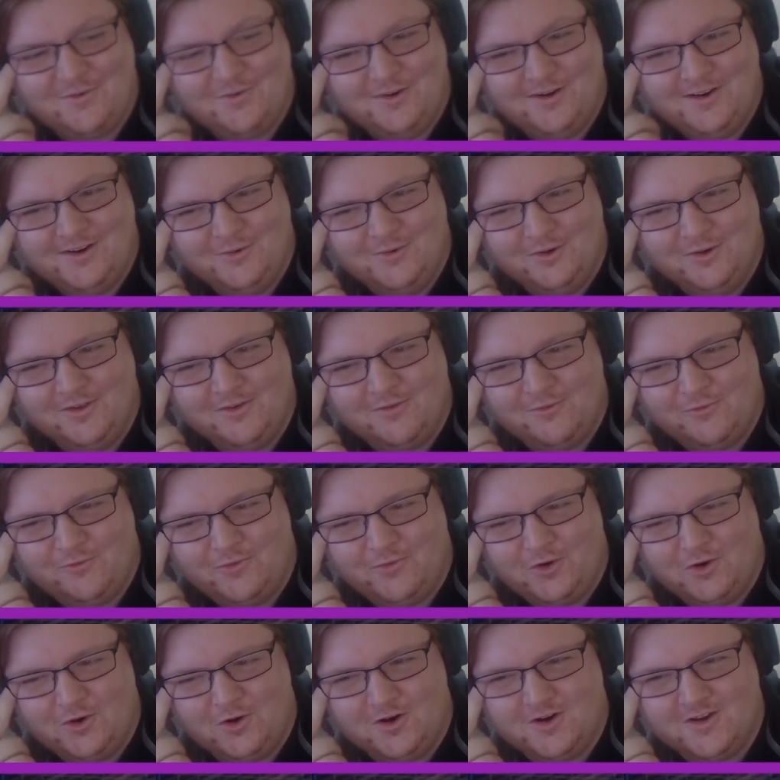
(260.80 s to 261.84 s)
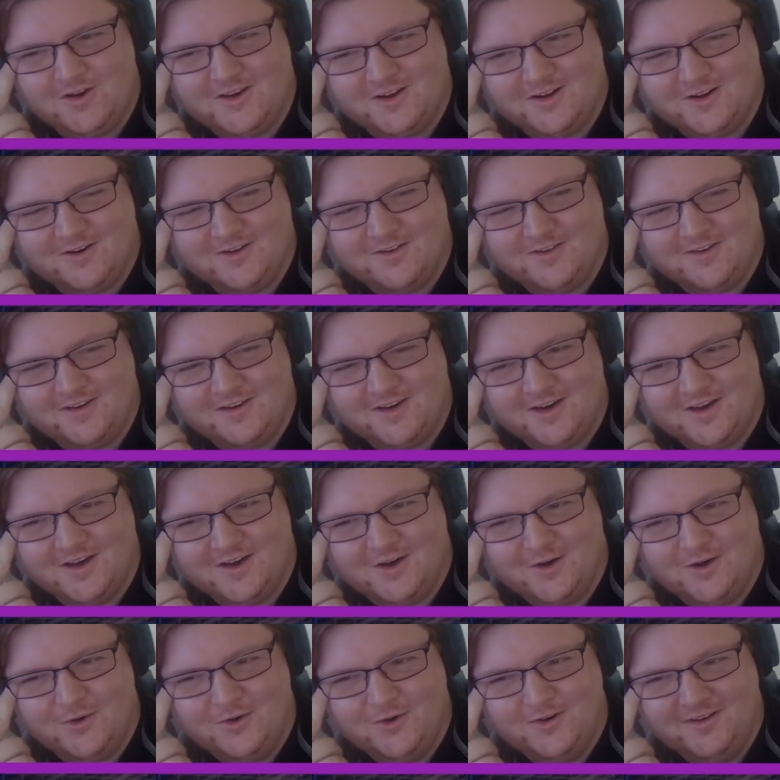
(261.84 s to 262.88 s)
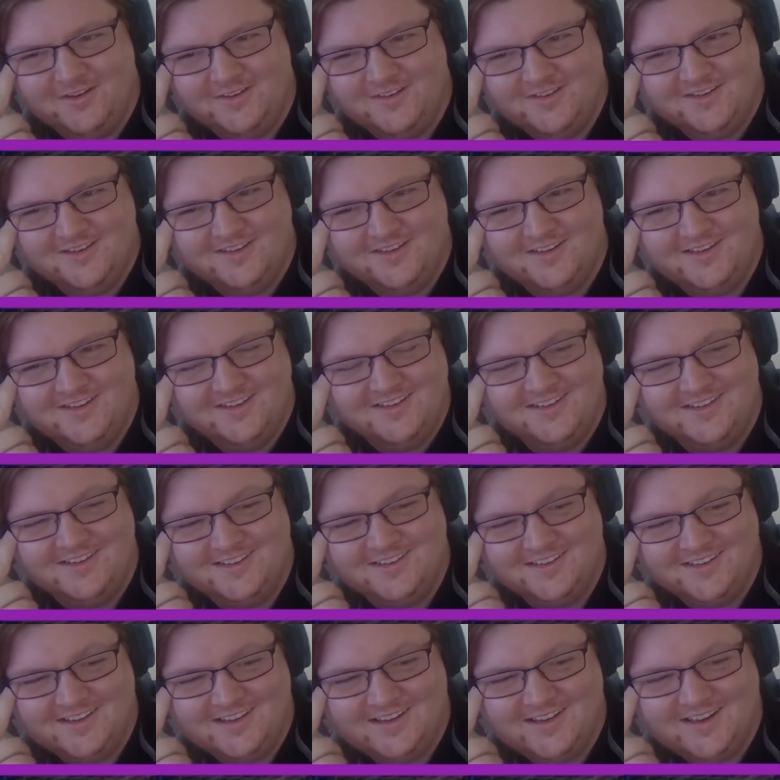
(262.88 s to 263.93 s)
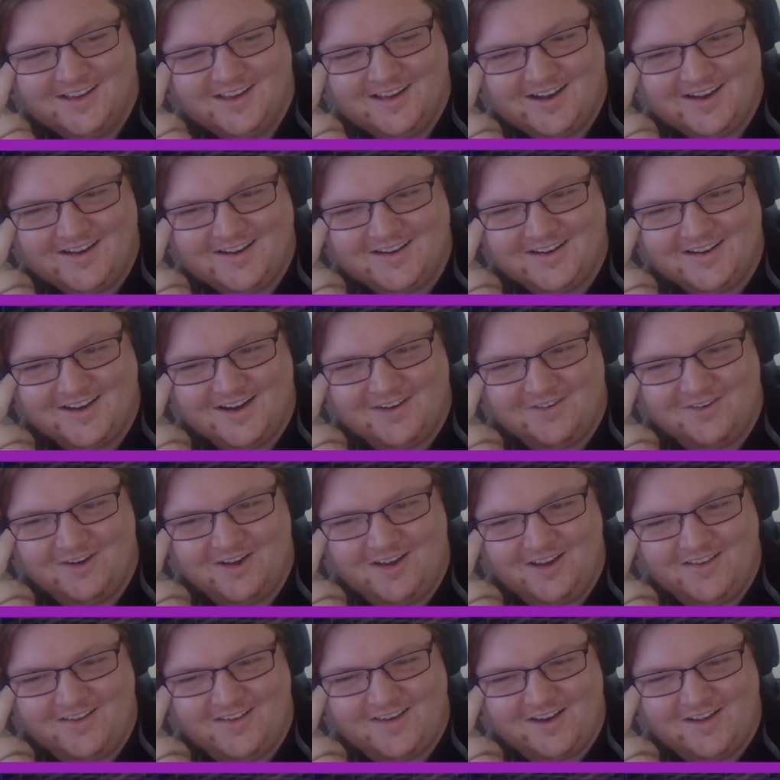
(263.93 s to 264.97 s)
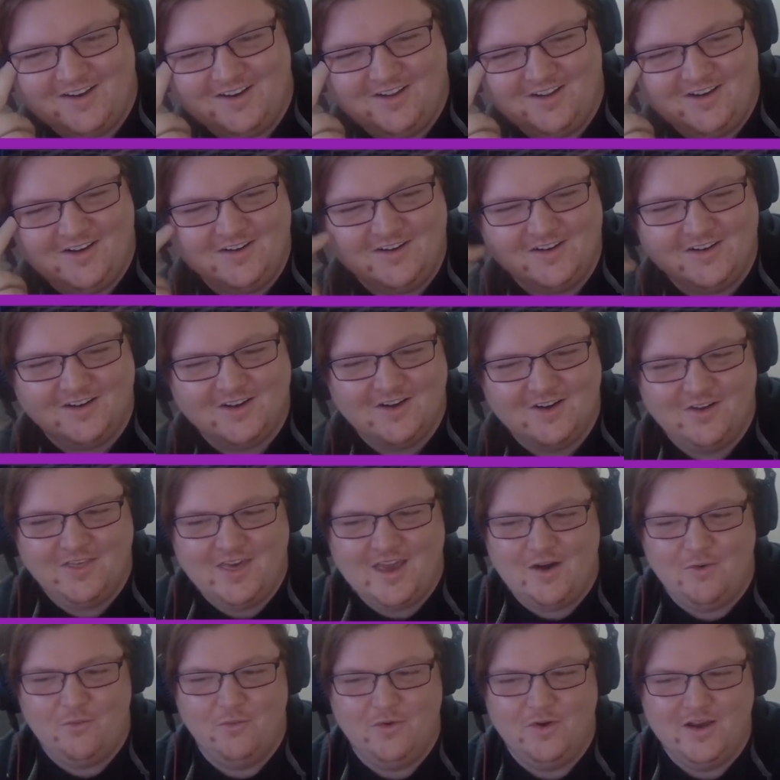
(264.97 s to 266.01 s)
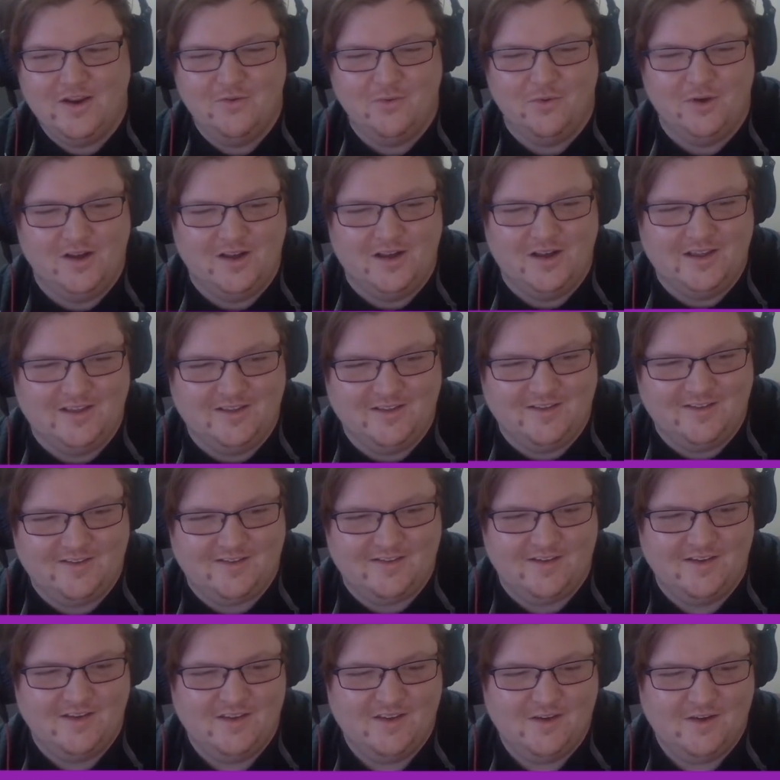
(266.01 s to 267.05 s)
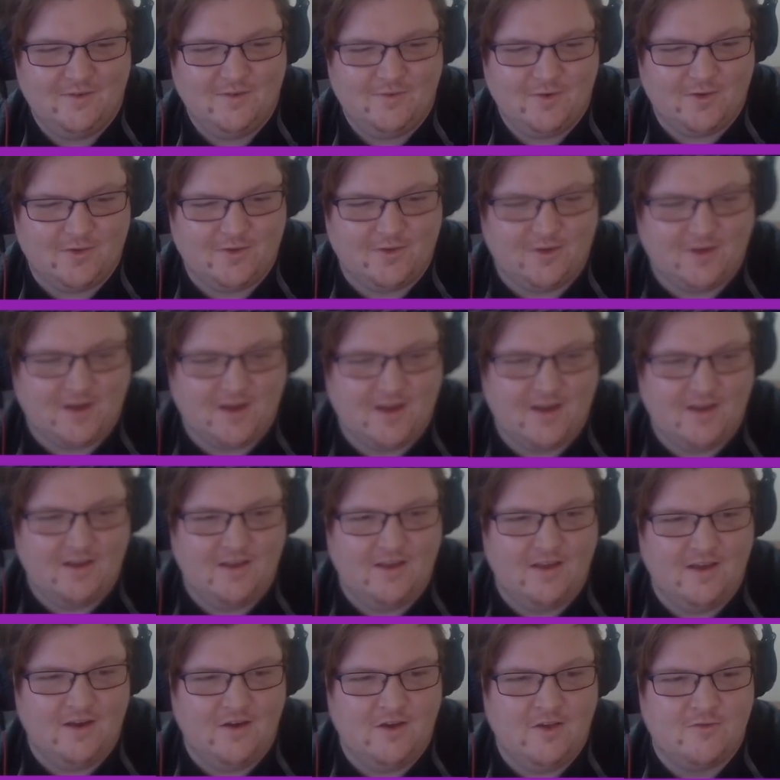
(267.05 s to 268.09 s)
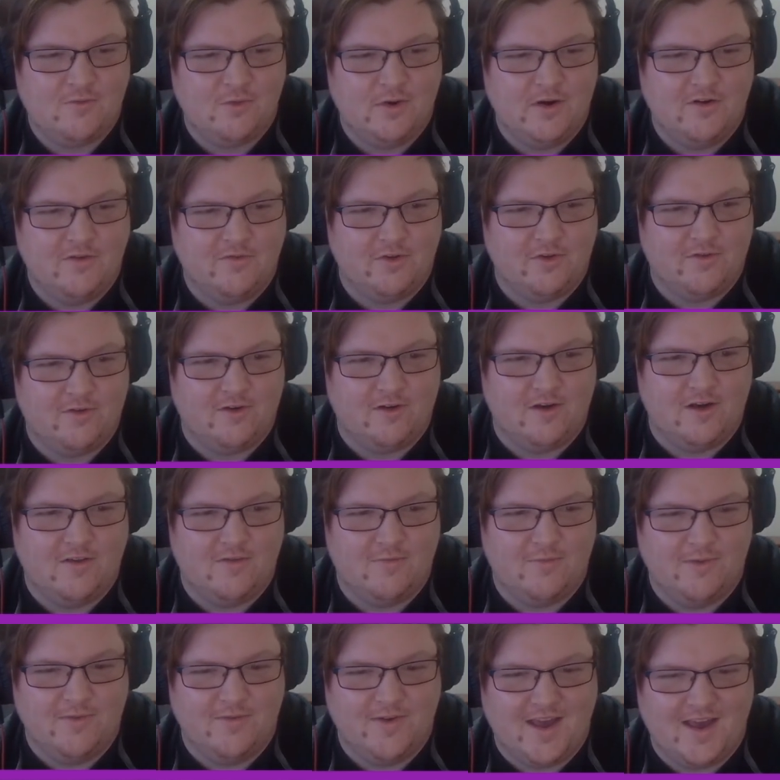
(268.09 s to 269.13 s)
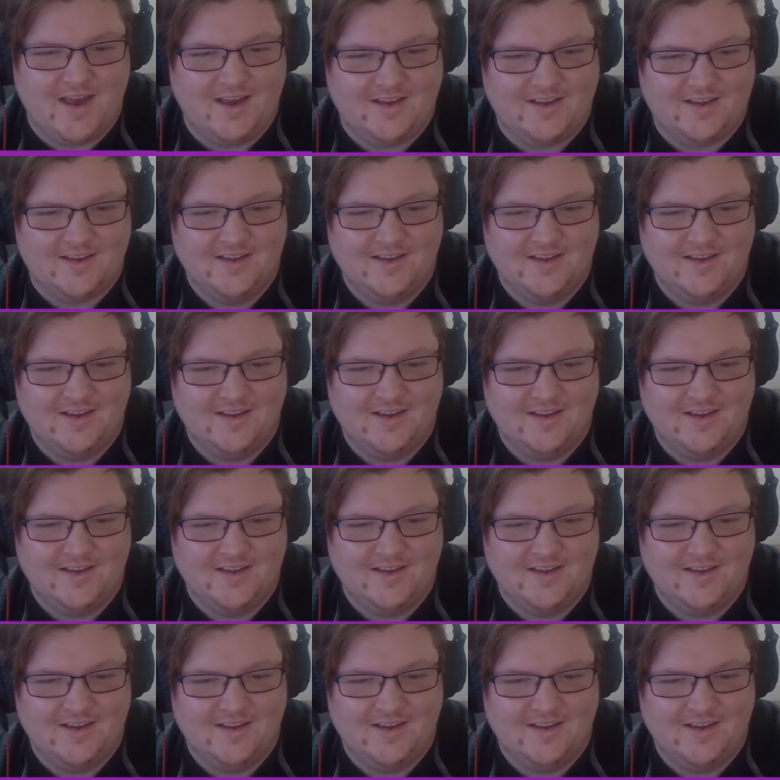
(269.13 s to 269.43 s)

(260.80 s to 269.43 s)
That win was 4 years ago. I did not realize how long ago that win was for Sergey. Sergey Spivac.